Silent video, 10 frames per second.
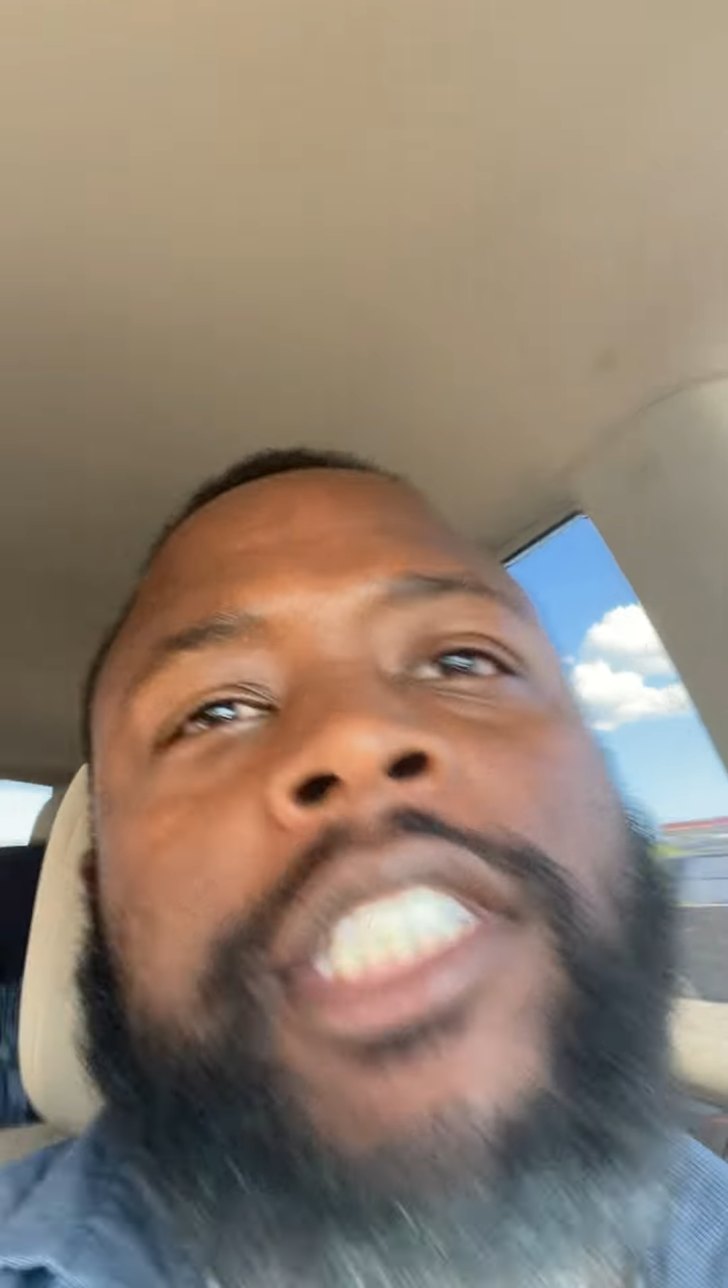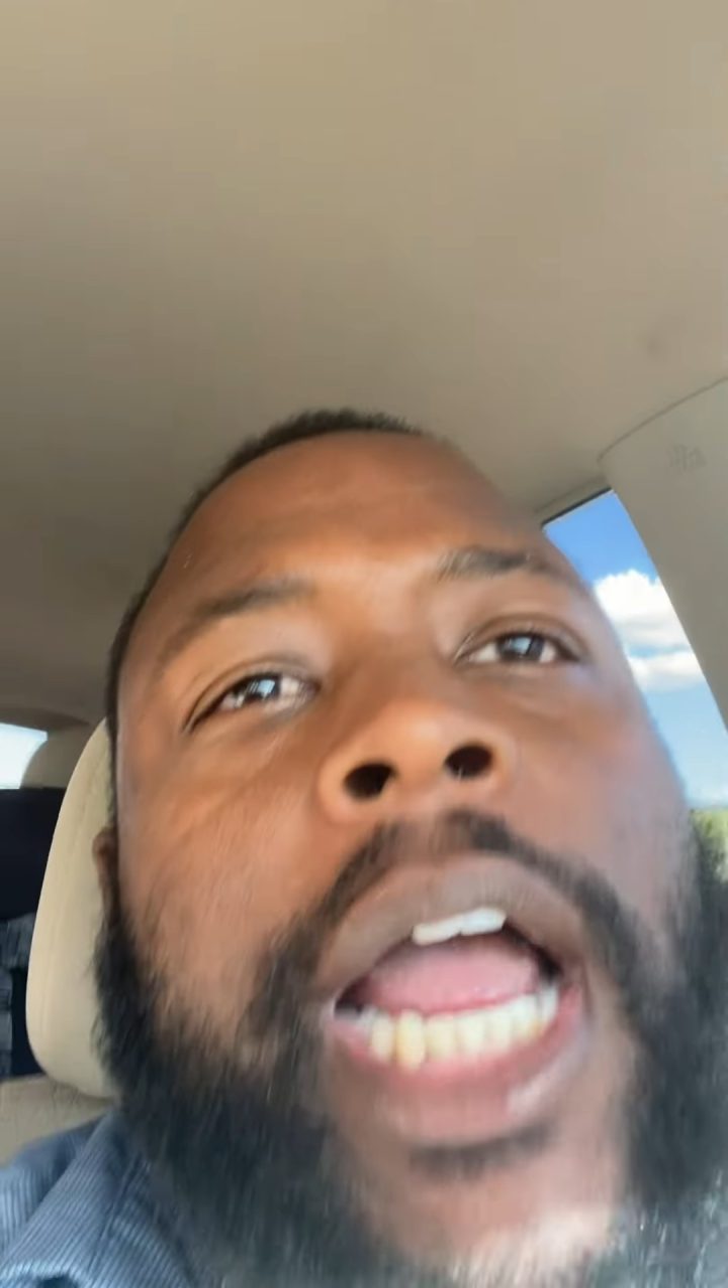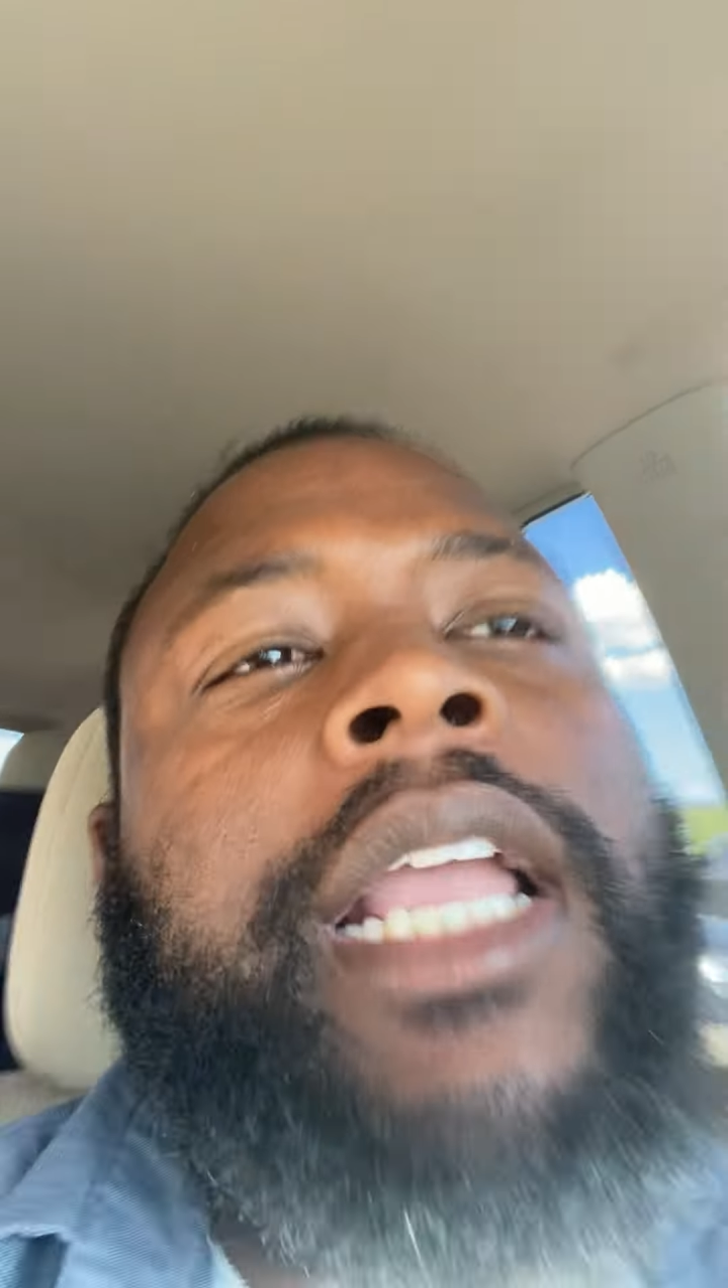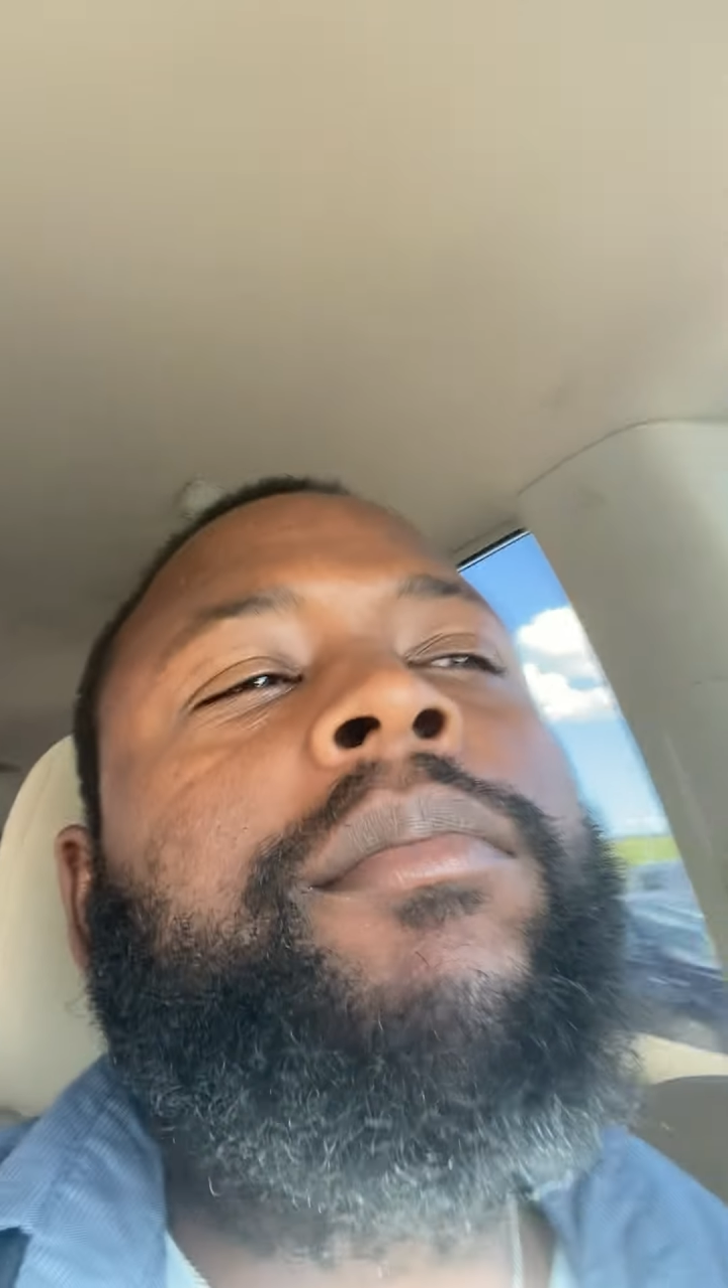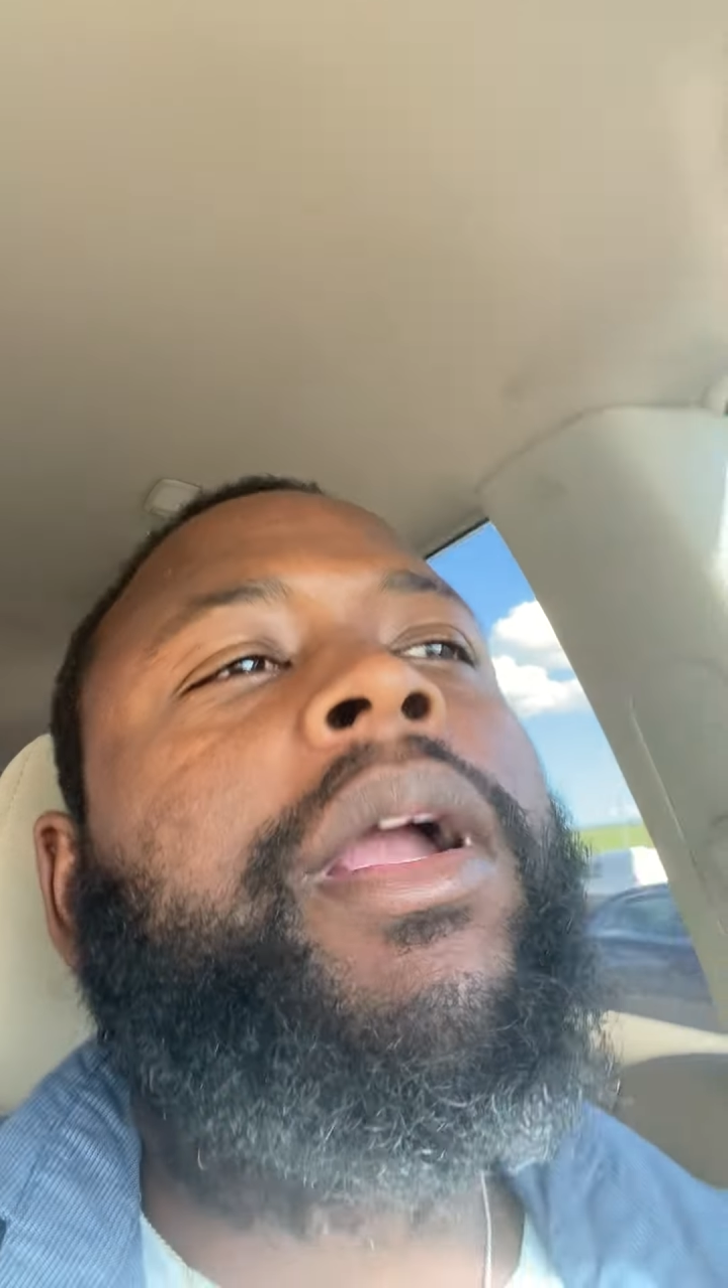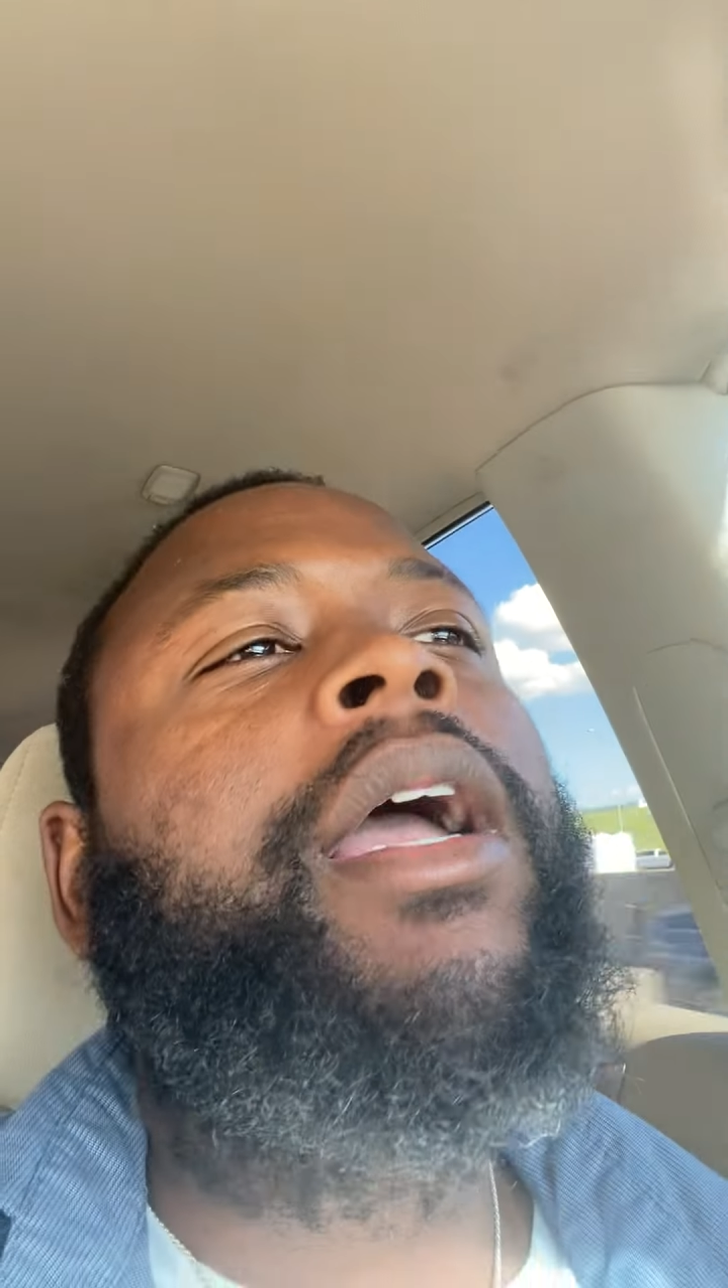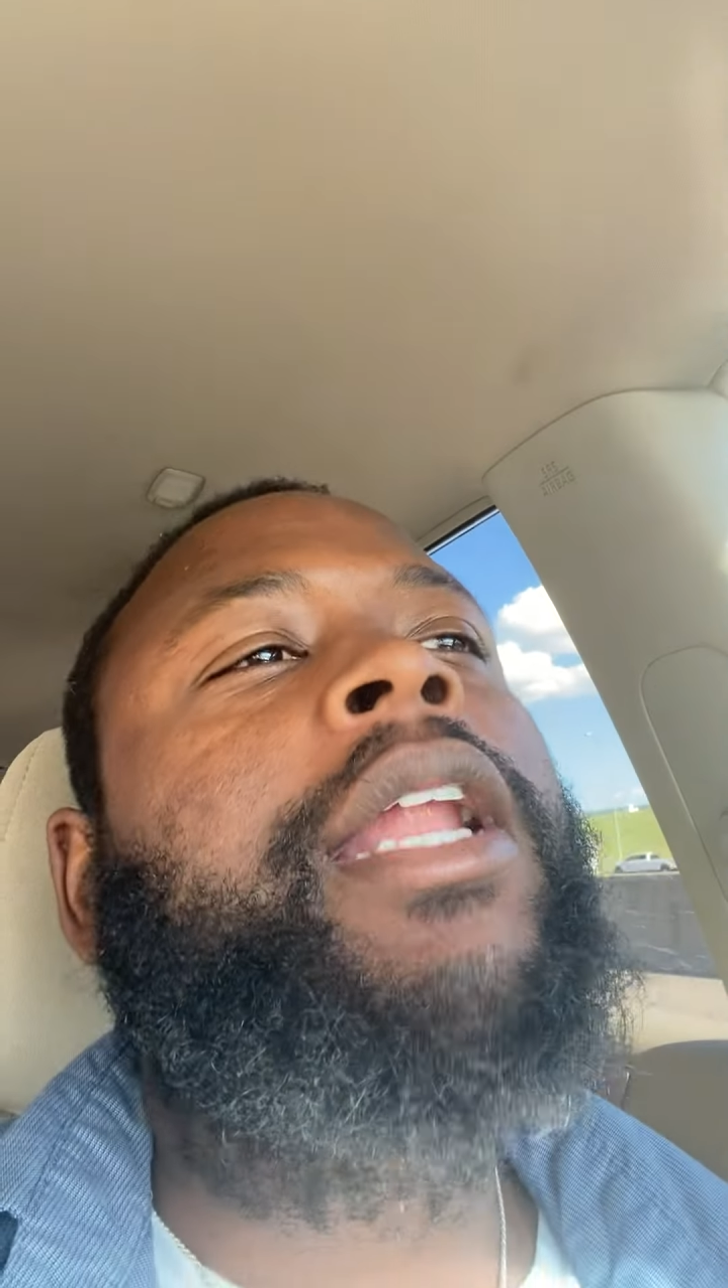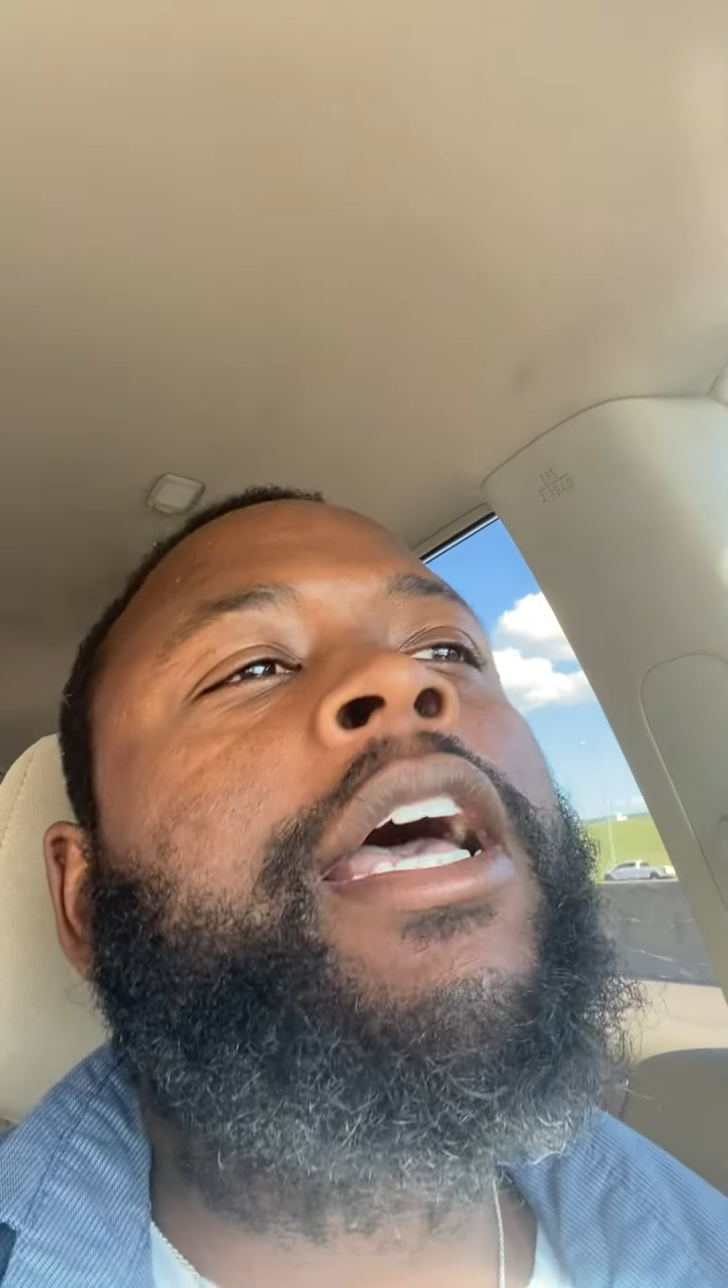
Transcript: Shaki Brown.